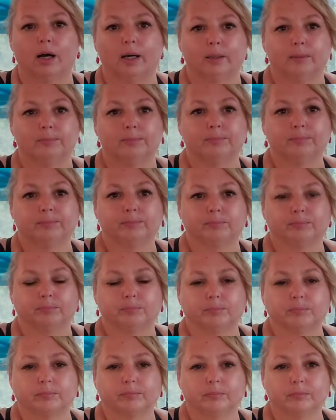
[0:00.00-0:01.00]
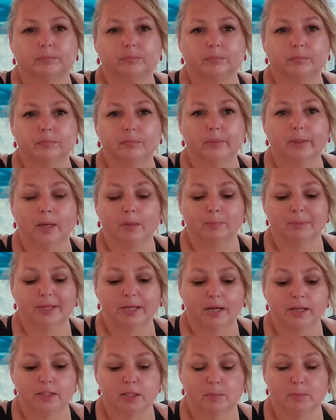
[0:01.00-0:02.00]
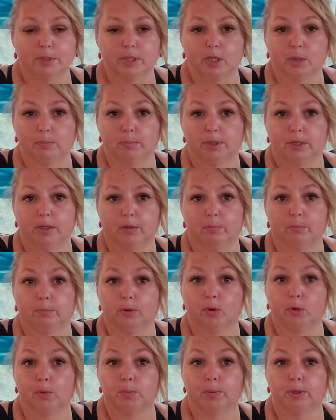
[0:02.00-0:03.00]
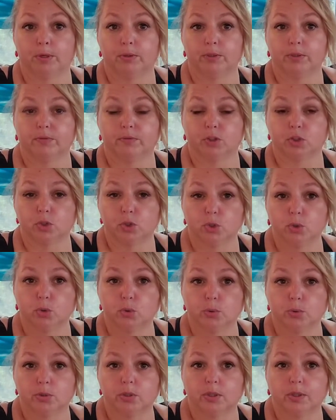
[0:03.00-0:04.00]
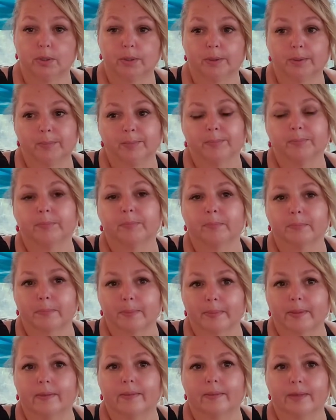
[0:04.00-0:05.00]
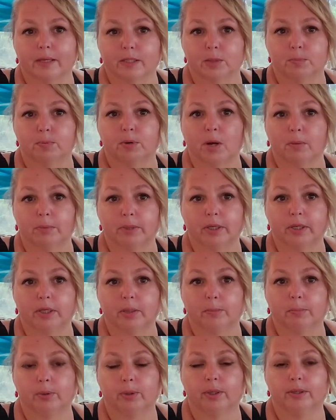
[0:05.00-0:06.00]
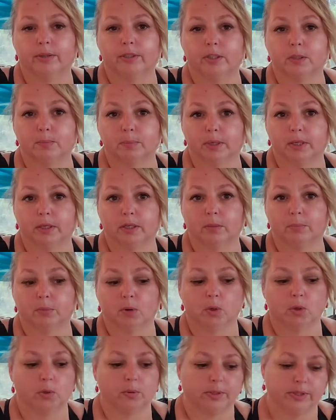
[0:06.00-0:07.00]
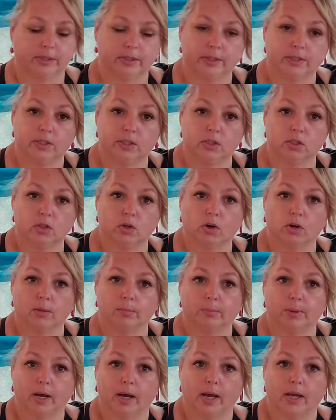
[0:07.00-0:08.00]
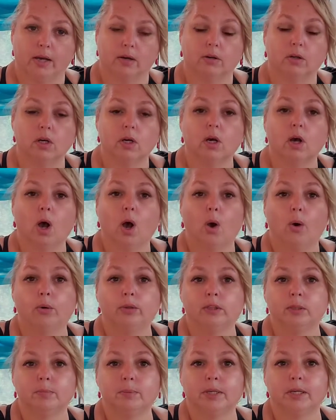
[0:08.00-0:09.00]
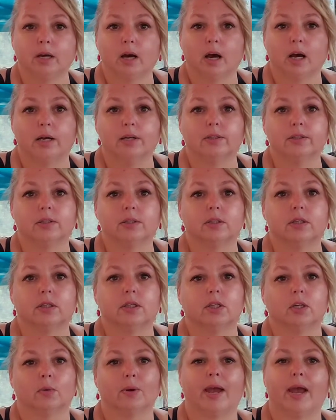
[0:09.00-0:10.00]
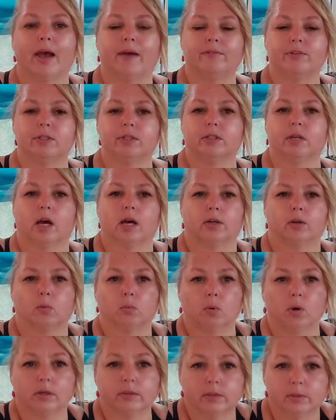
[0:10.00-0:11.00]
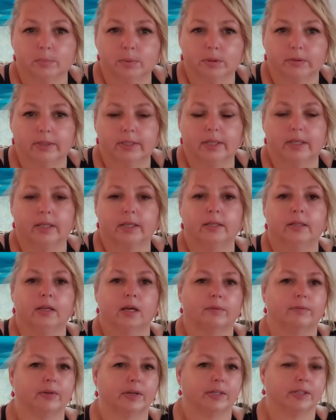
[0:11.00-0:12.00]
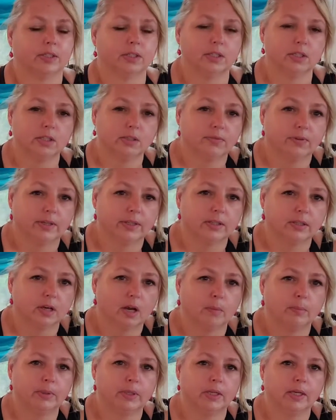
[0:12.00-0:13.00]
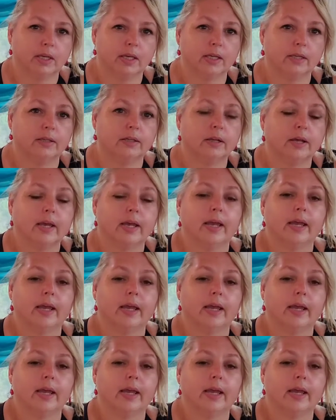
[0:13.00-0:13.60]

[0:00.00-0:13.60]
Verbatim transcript: um, and because I'm keeping both pairs of shoes, that's probably going to put this pink kimono in the discard pile. Only because, you know, I have just gotten a Wantable in, I've got Stitch Fix coming in,